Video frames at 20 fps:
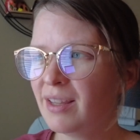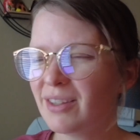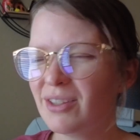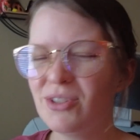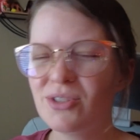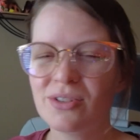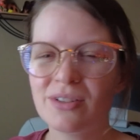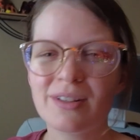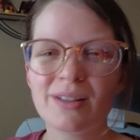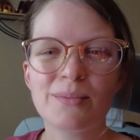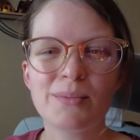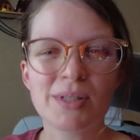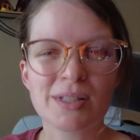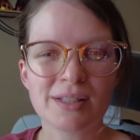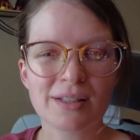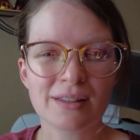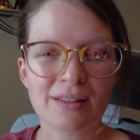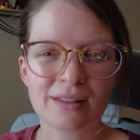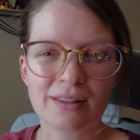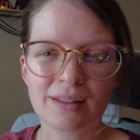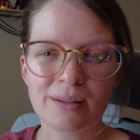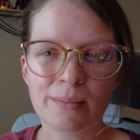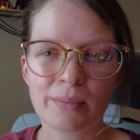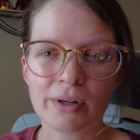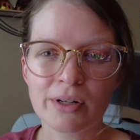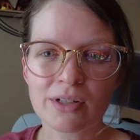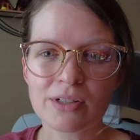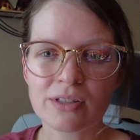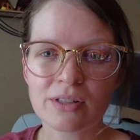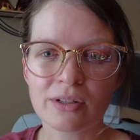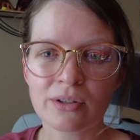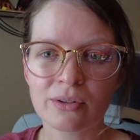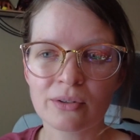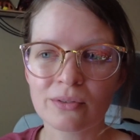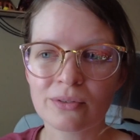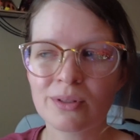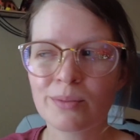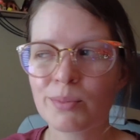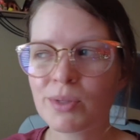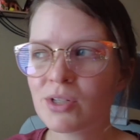Usually that means like the theme parks, though.
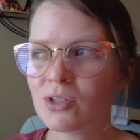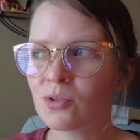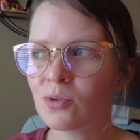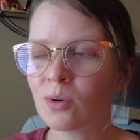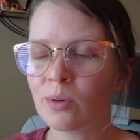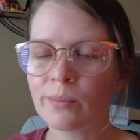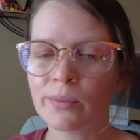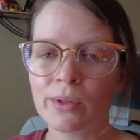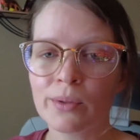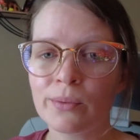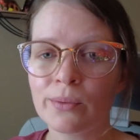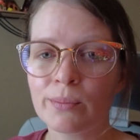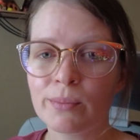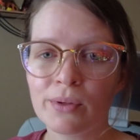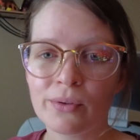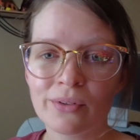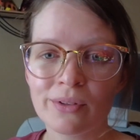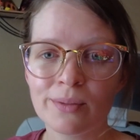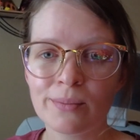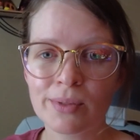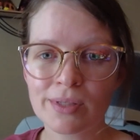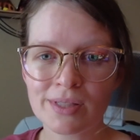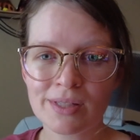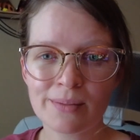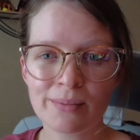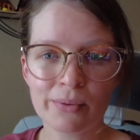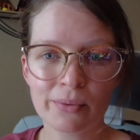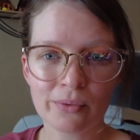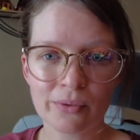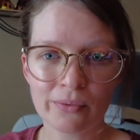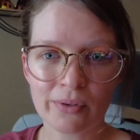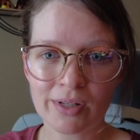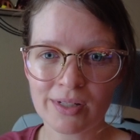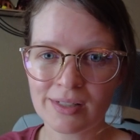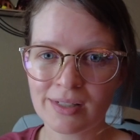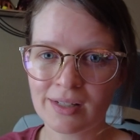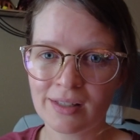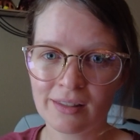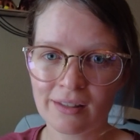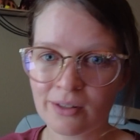The beach normally would be really busy, but with red
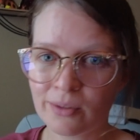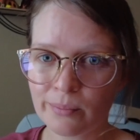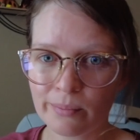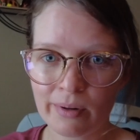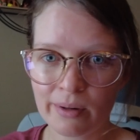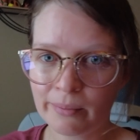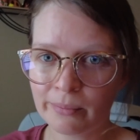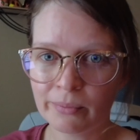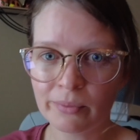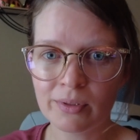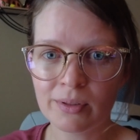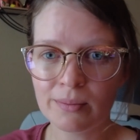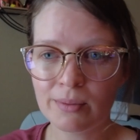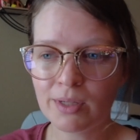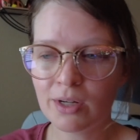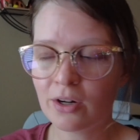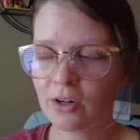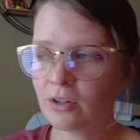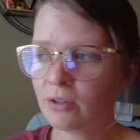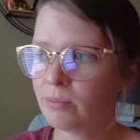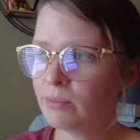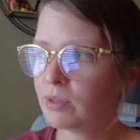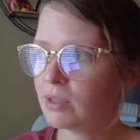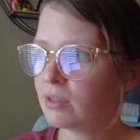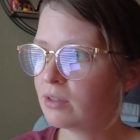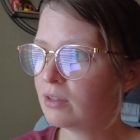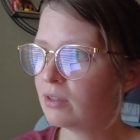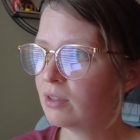tide, that'll probably be curbed.